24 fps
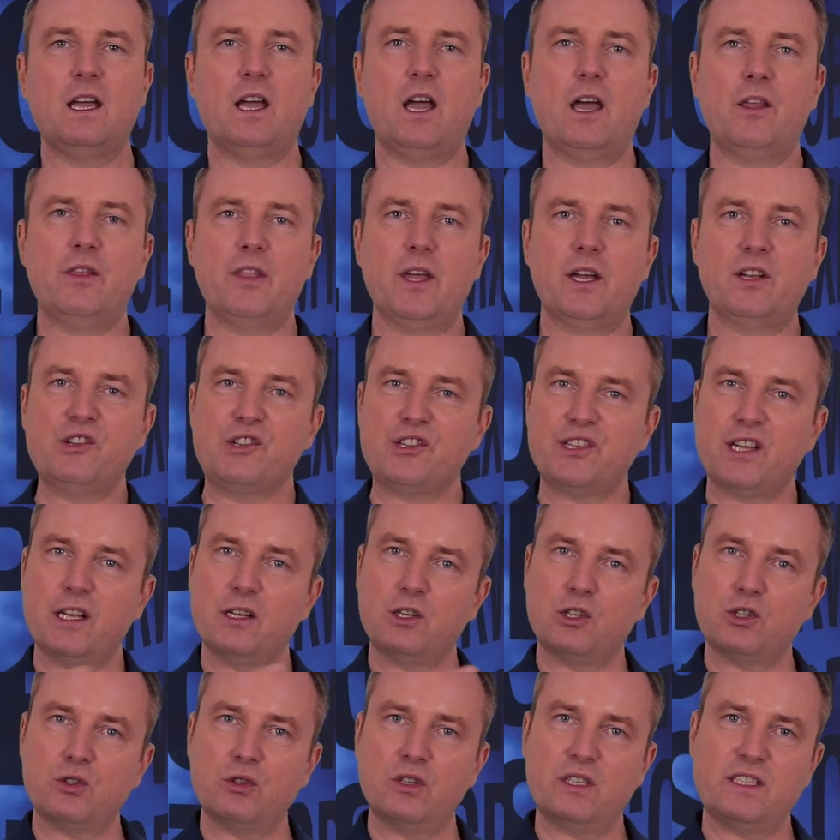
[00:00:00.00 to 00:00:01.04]
and then
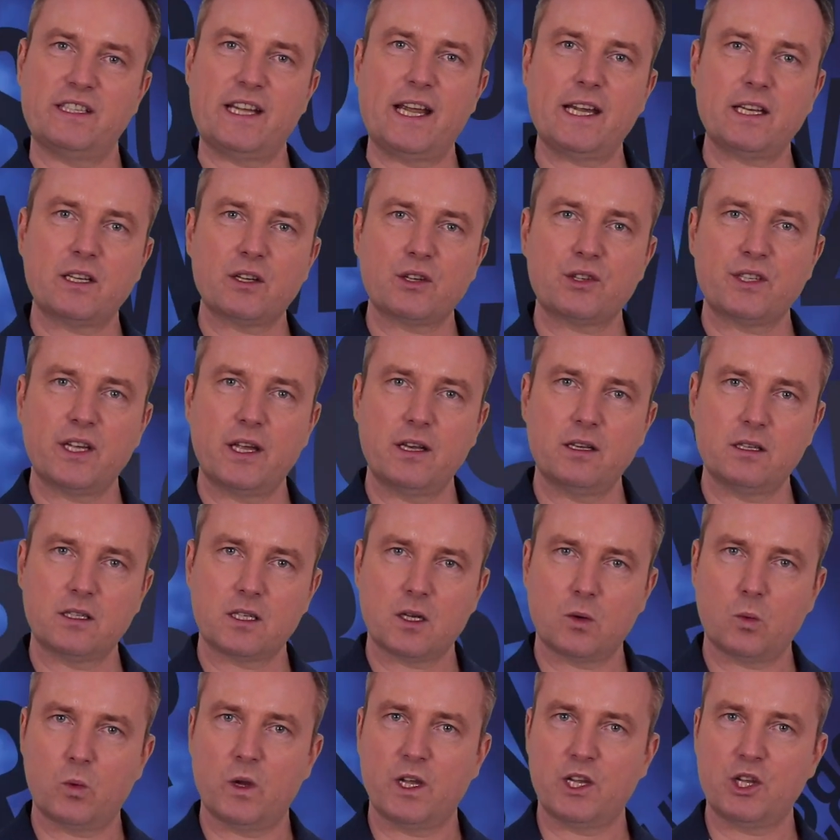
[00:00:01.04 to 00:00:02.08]
sent to a data
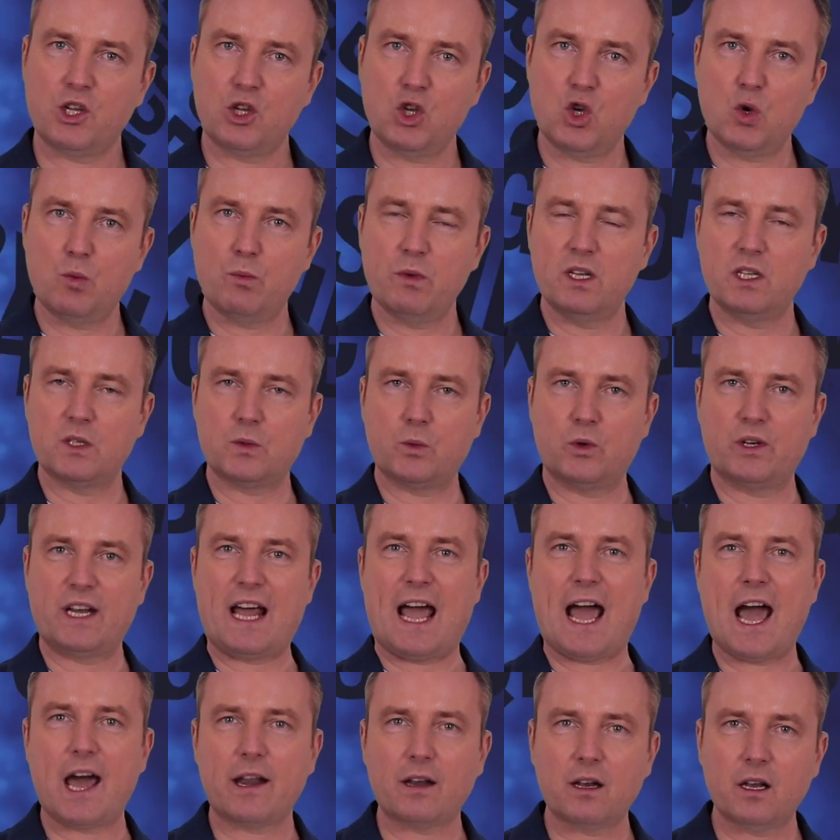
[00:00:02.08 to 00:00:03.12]
center where humans would
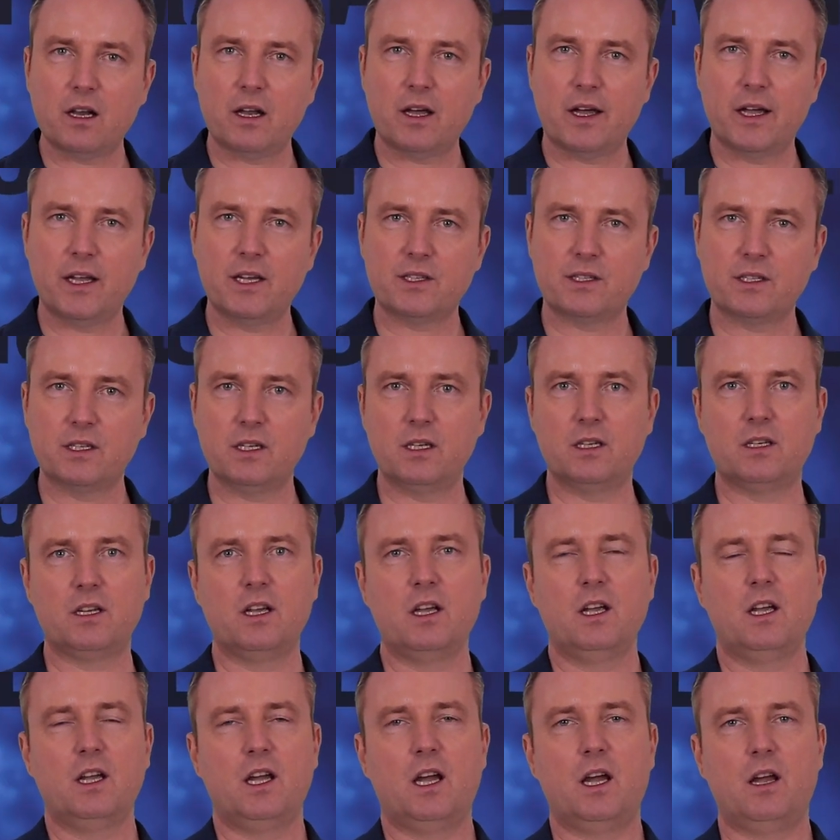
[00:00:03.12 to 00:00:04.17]
analyze it
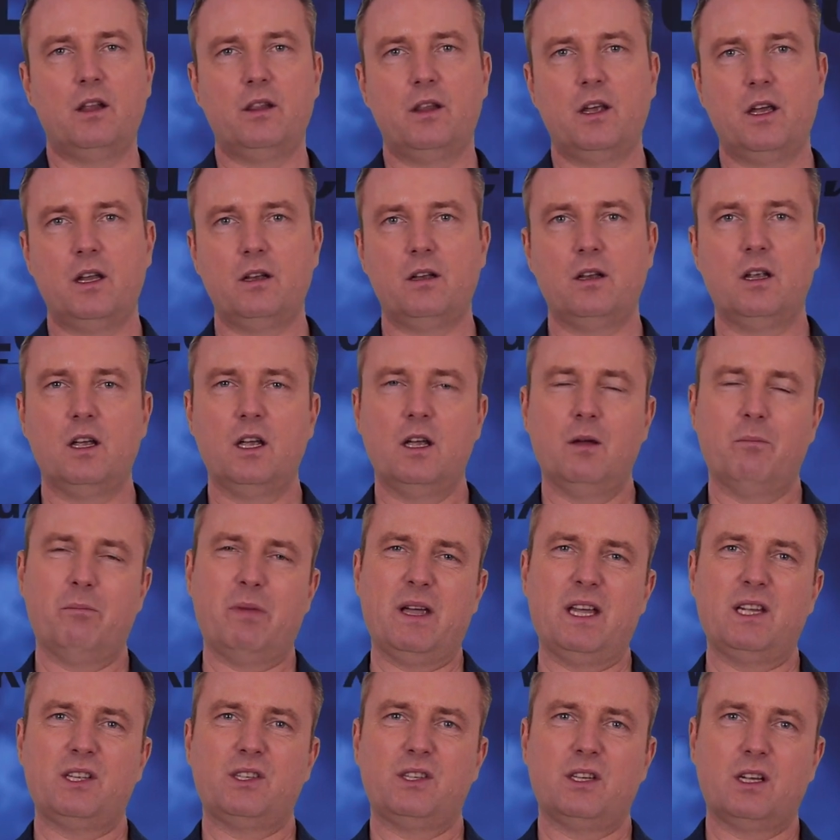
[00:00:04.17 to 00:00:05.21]
and then
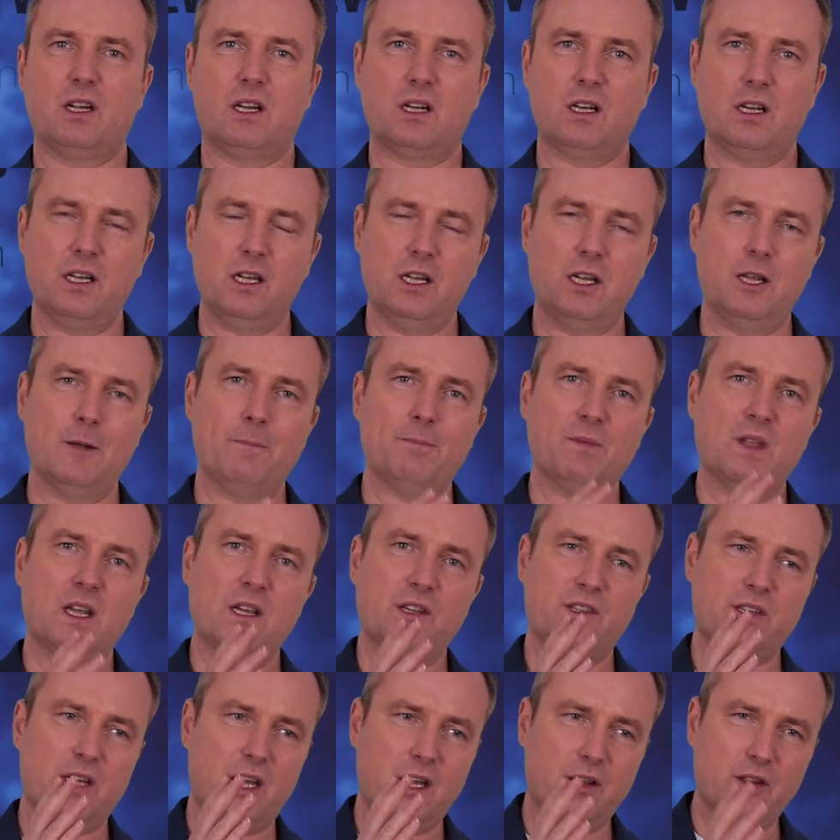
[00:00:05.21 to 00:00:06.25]
basically
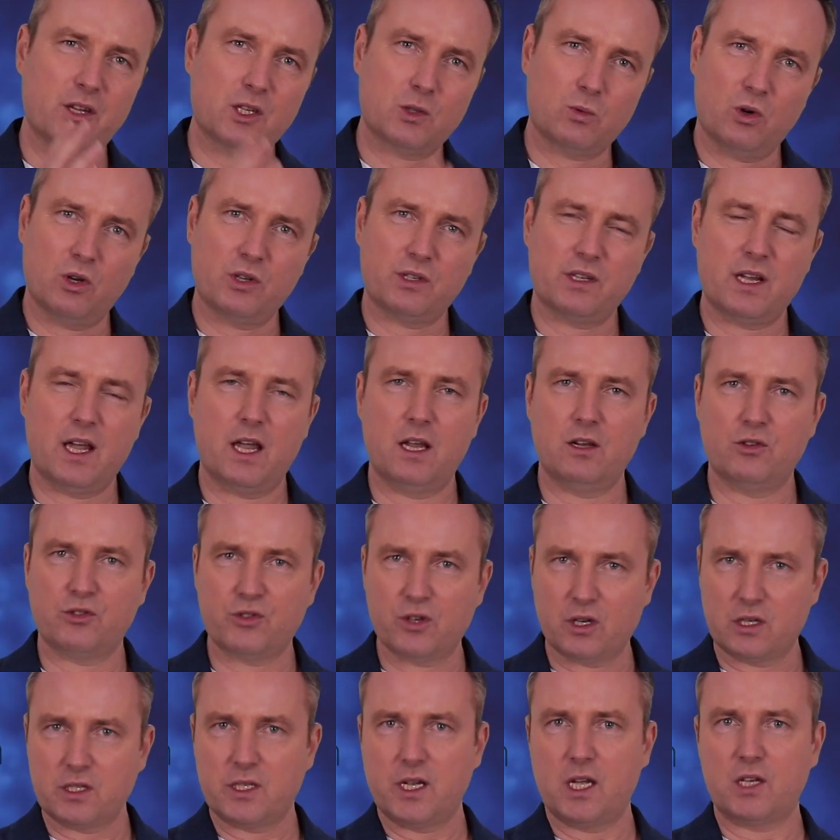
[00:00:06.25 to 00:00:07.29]
say this was a
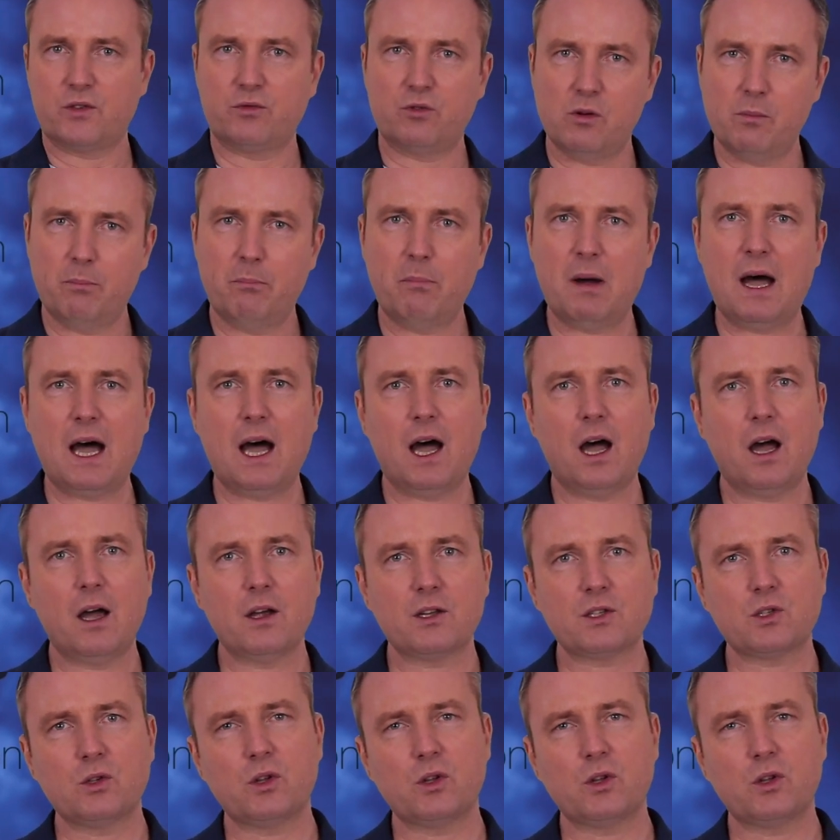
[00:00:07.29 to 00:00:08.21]
successful pass.